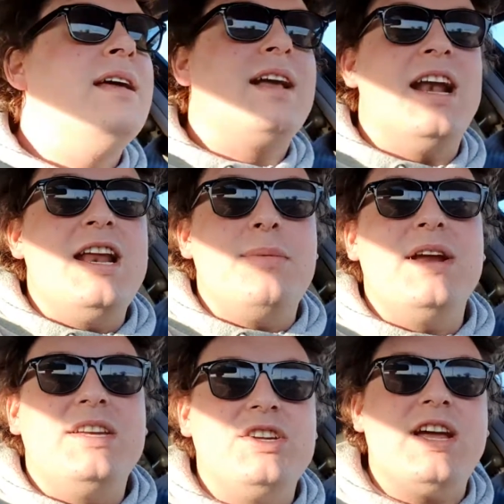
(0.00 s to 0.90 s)
Can
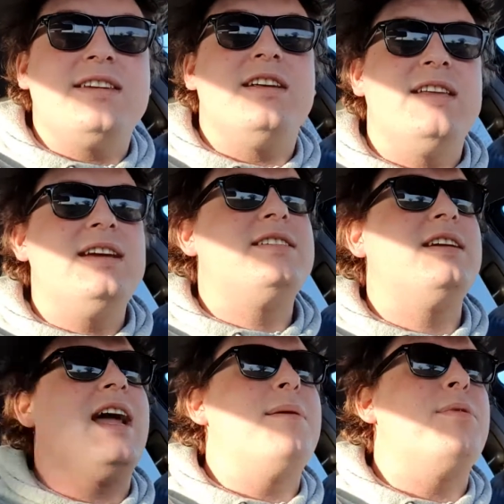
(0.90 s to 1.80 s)
anybody suggest a
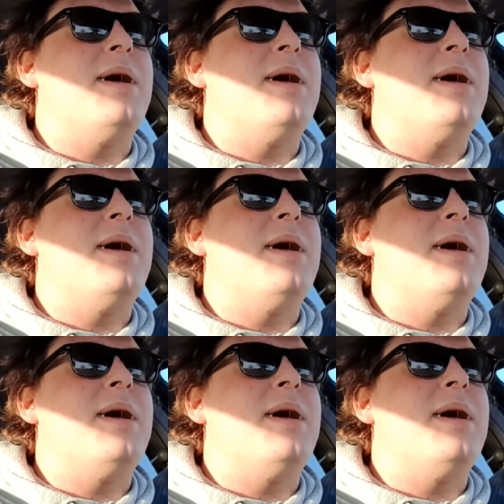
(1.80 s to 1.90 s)
decent camera